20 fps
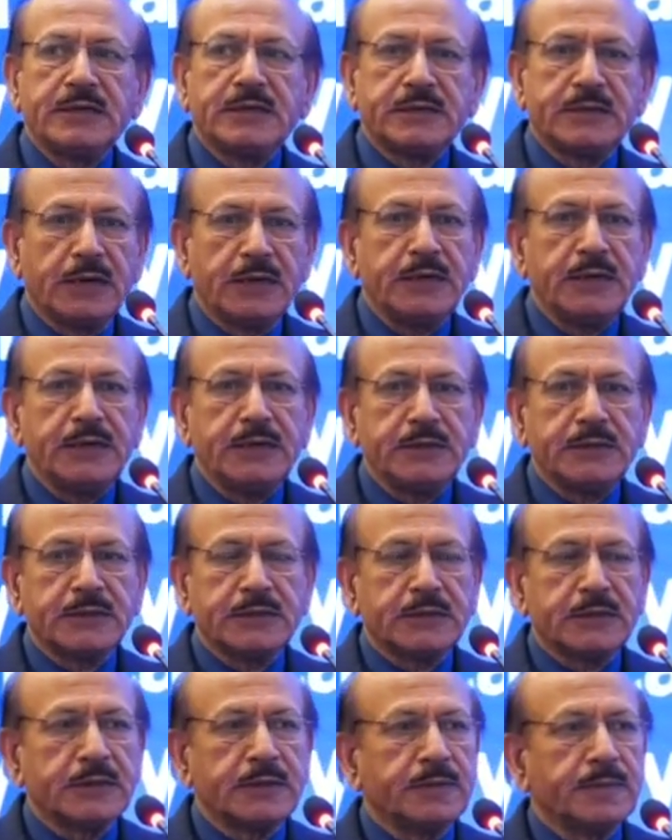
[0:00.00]

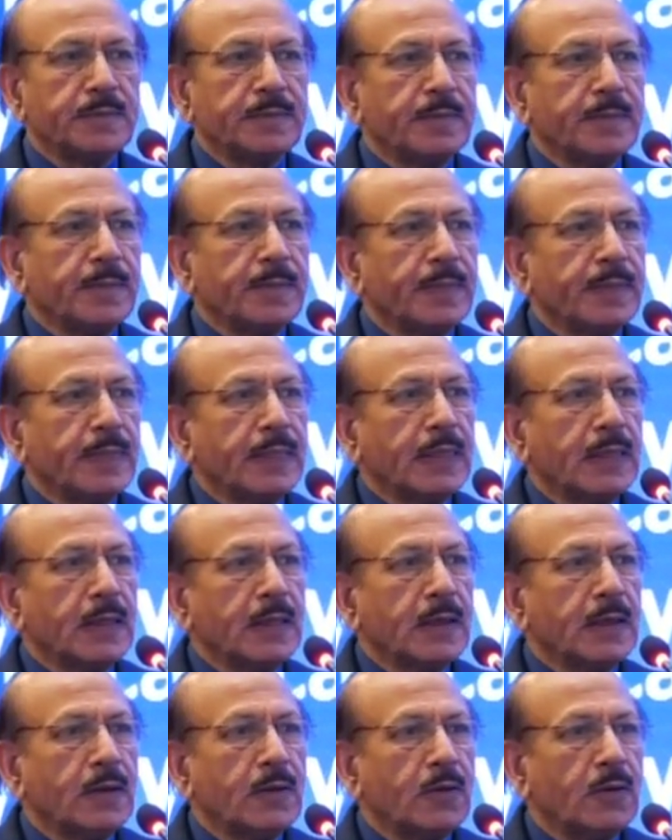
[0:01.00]
studies
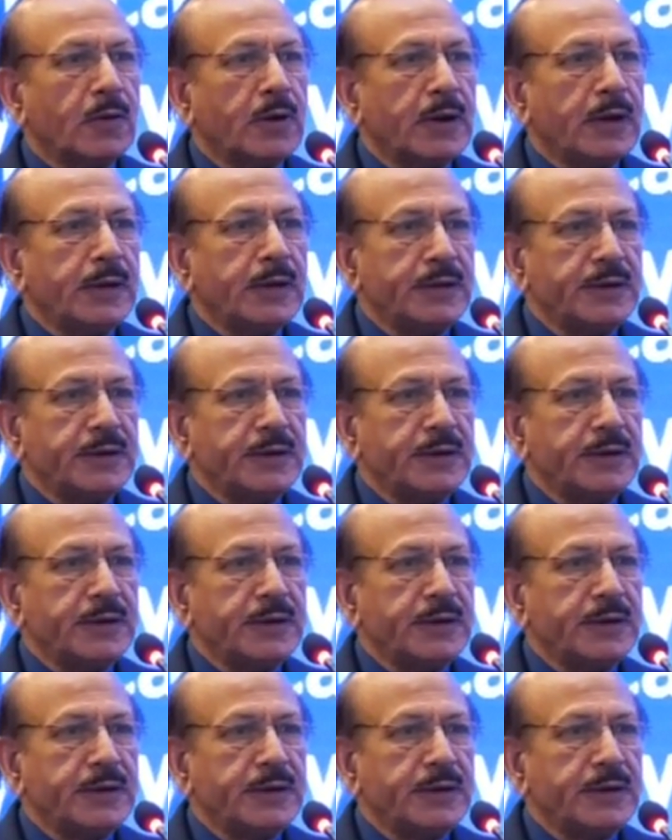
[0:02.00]
or any